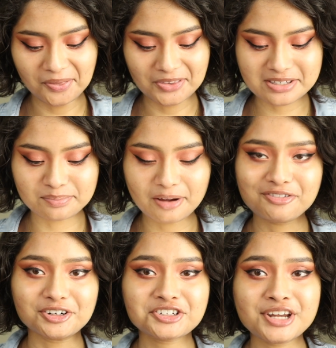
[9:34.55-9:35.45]
This is my
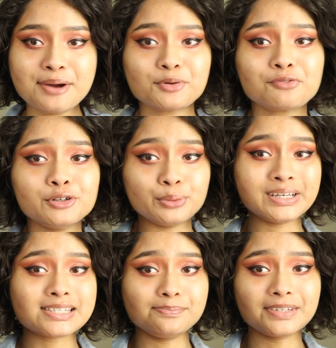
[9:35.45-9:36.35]
first time reviewing
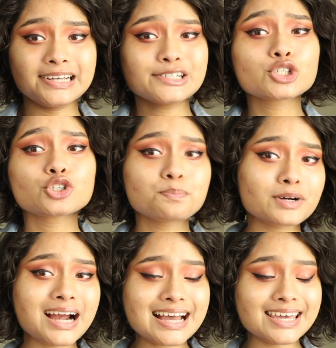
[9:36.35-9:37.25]
something super
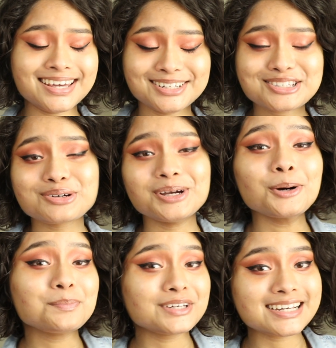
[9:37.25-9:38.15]
high-end, so I
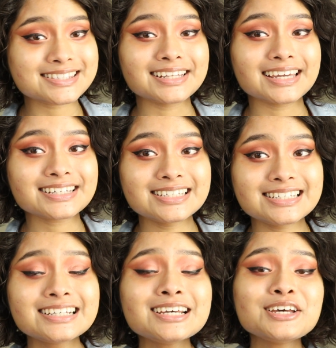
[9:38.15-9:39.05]
hope you guys liked it.
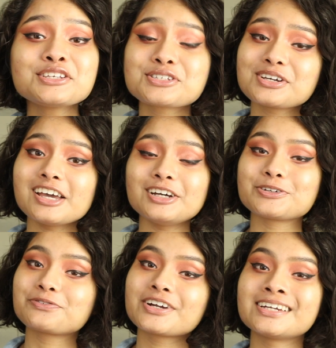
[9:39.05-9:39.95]
So yeah,
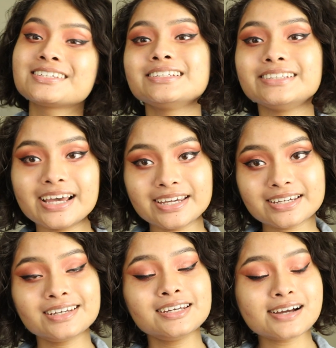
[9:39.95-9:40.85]
don't forget to like,
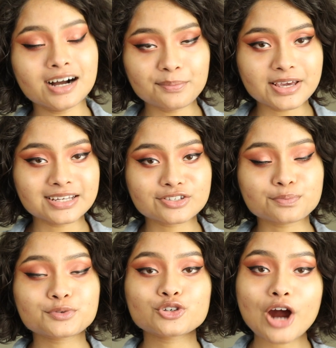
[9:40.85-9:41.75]
comment, and
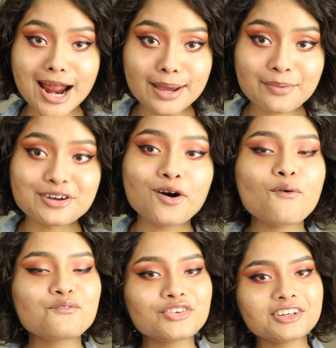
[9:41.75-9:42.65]
subscribe, and
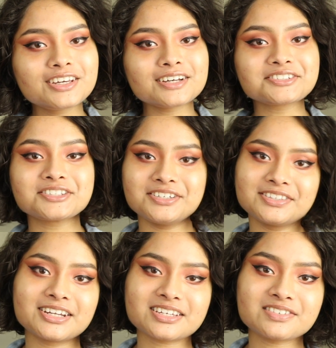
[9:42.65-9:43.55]
hopefully I'll see you in the
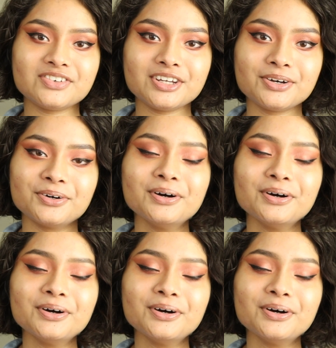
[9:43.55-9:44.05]
next video.